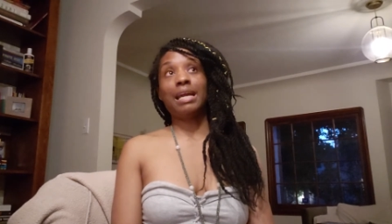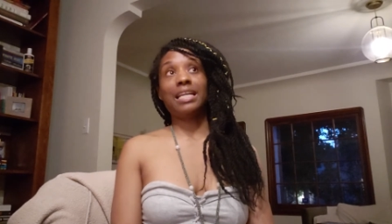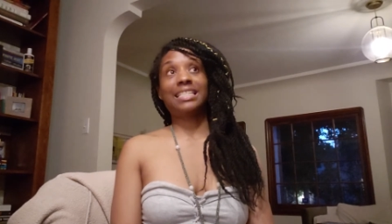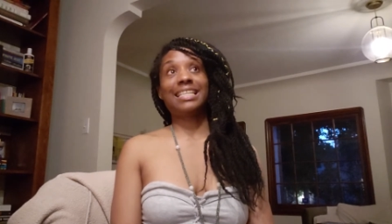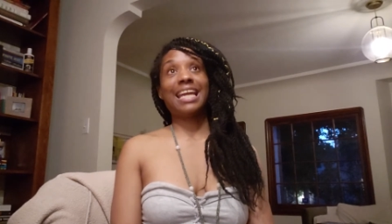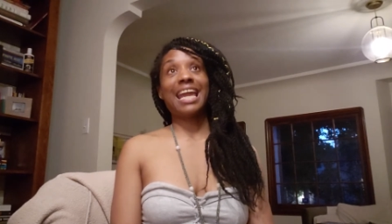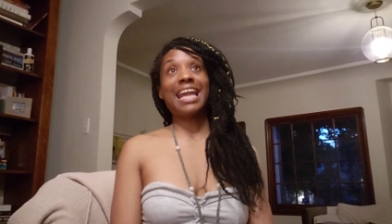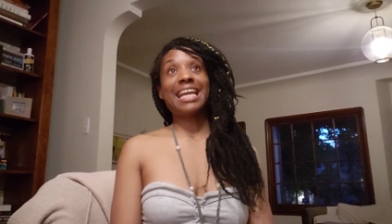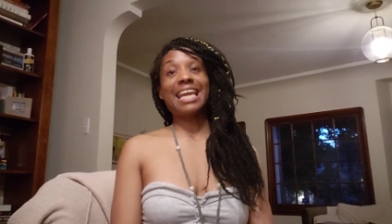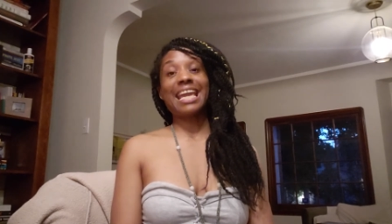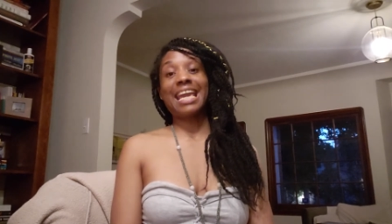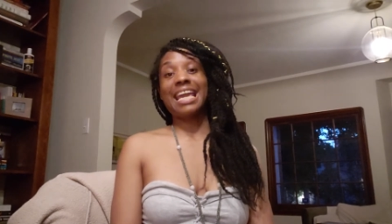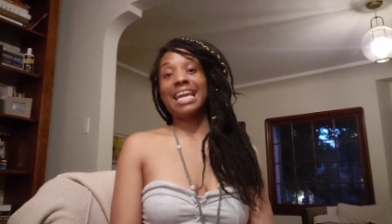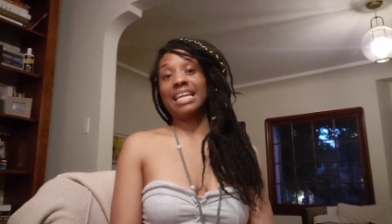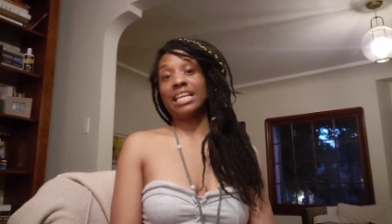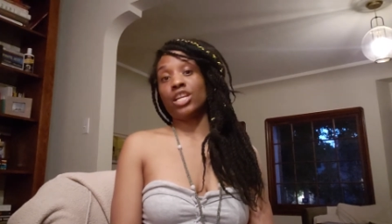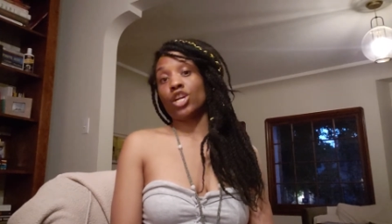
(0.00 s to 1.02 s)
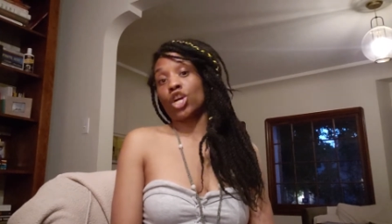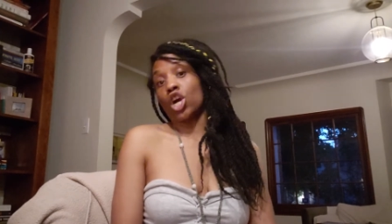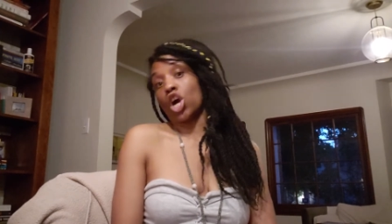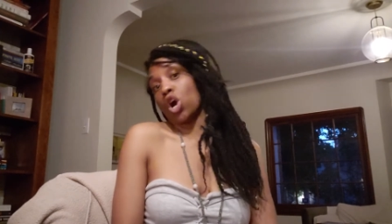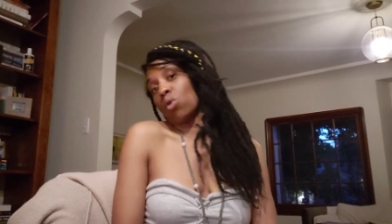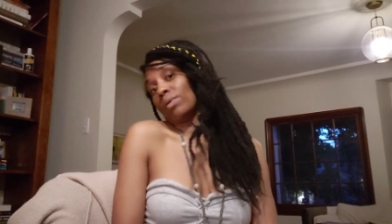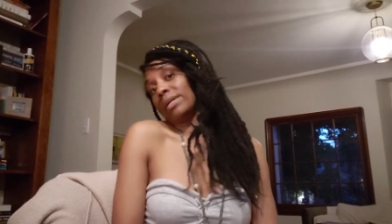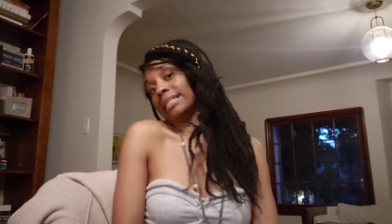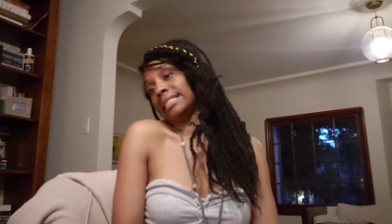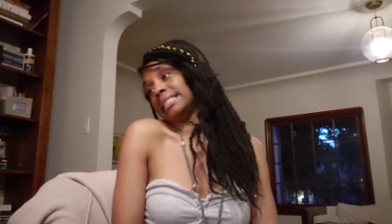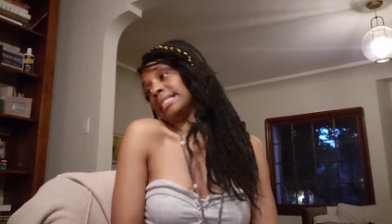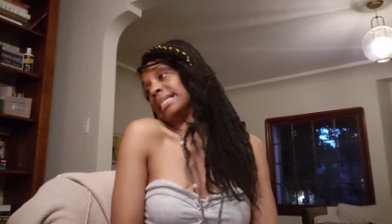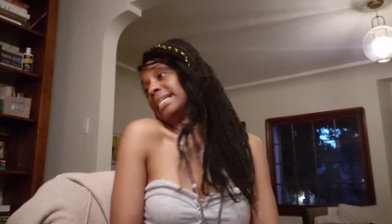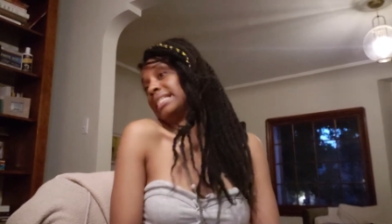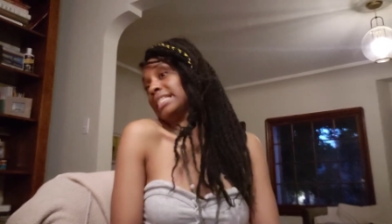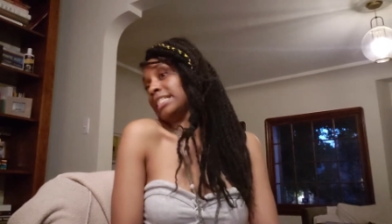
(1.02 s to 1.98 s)
take in,
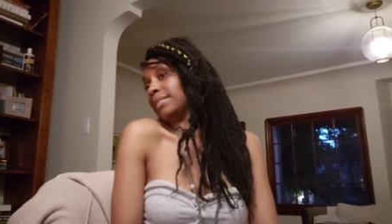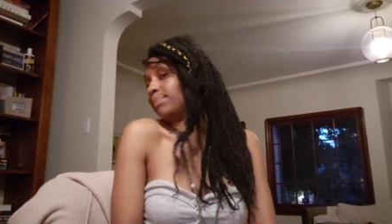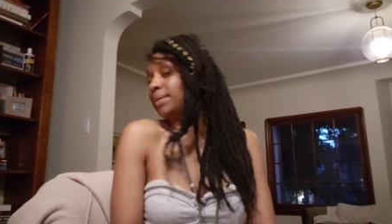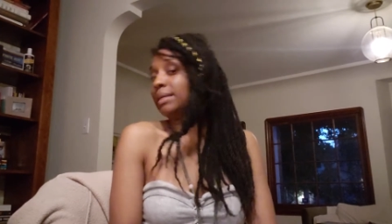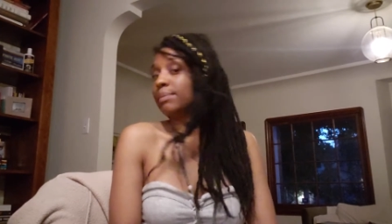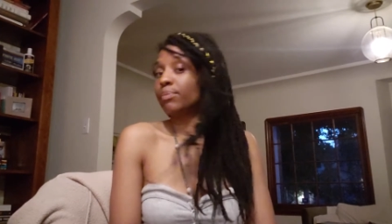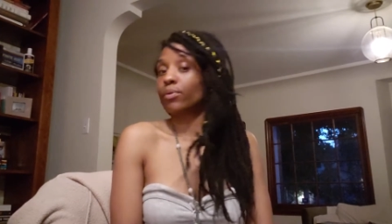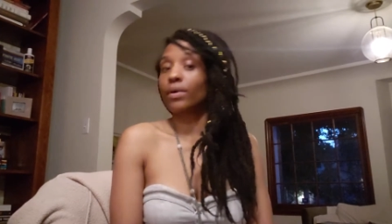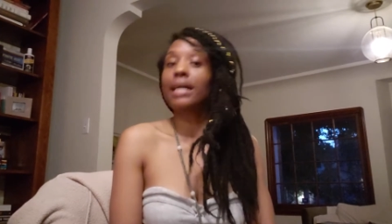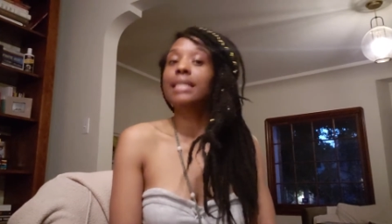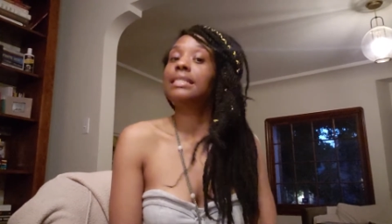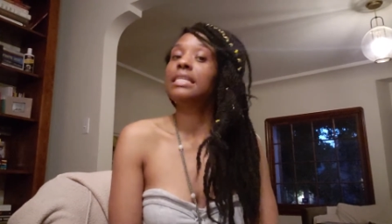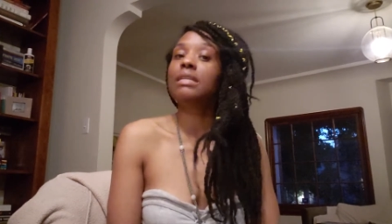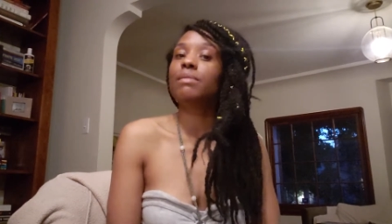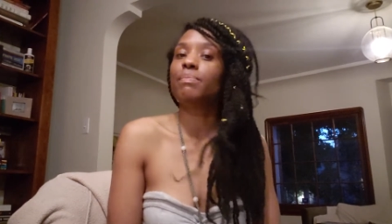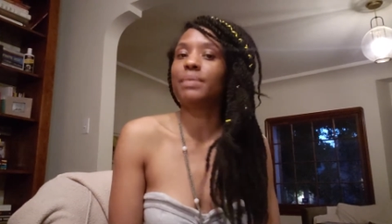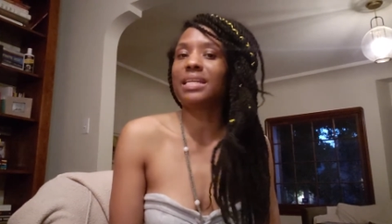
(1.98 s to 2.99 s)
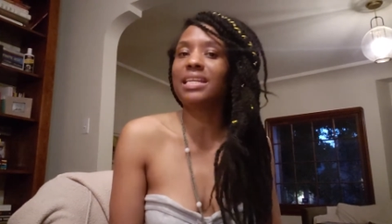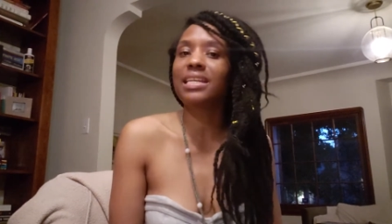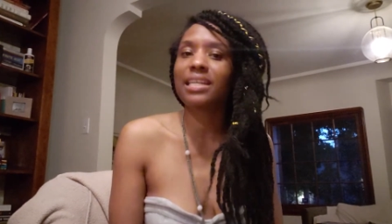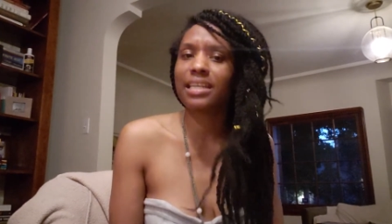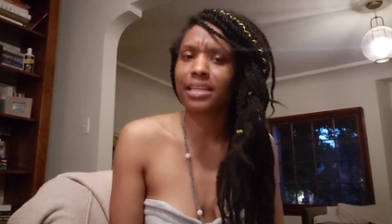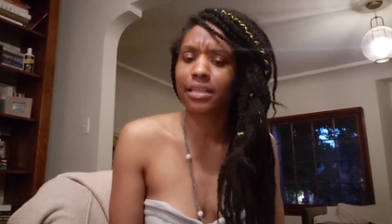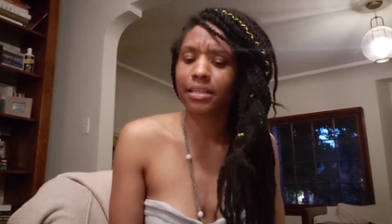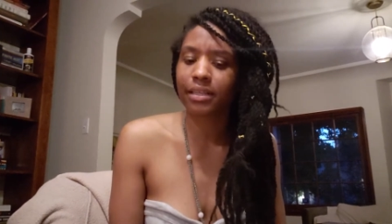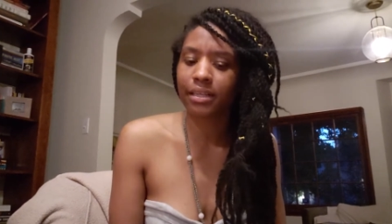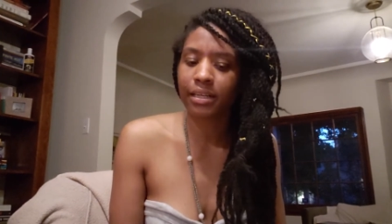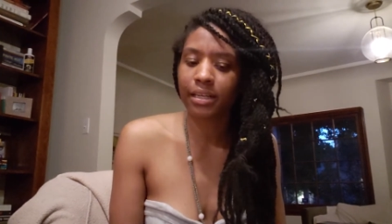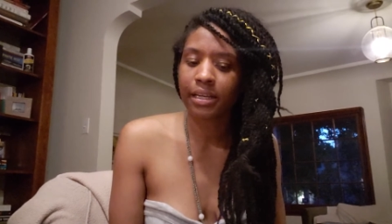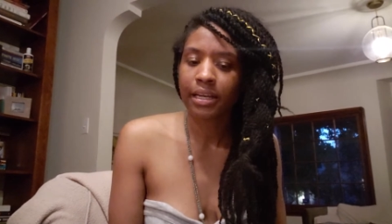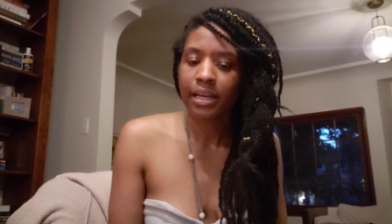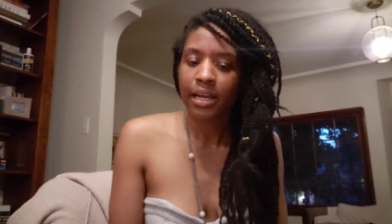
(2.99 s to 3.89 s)
coexist, be present, be here.